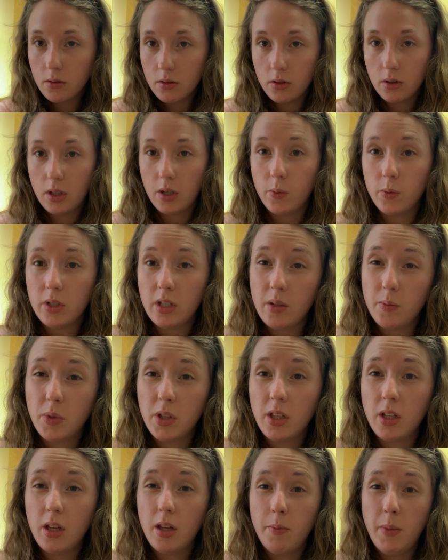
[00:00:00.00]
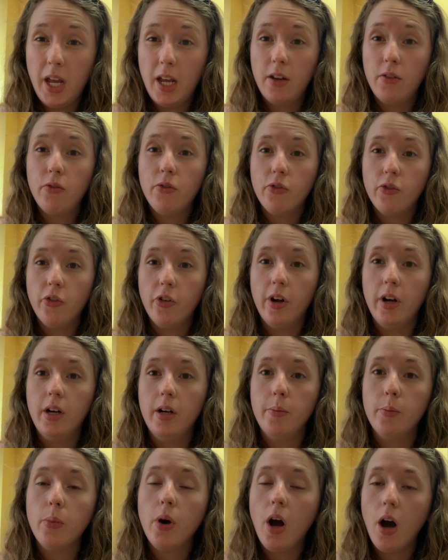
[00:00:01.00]
They were typically made
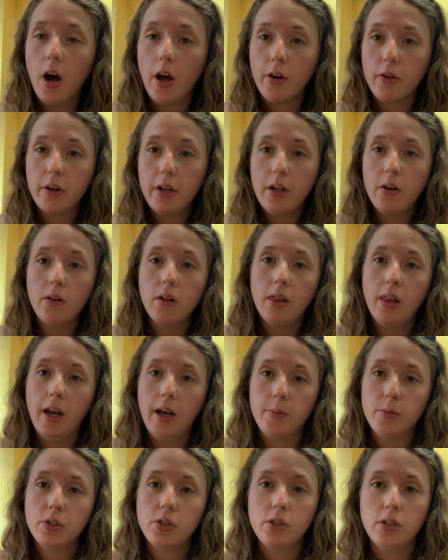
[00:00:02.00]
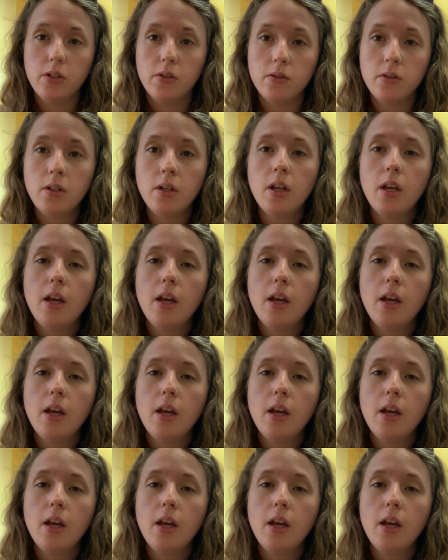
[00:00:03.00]
from pottery or limestone,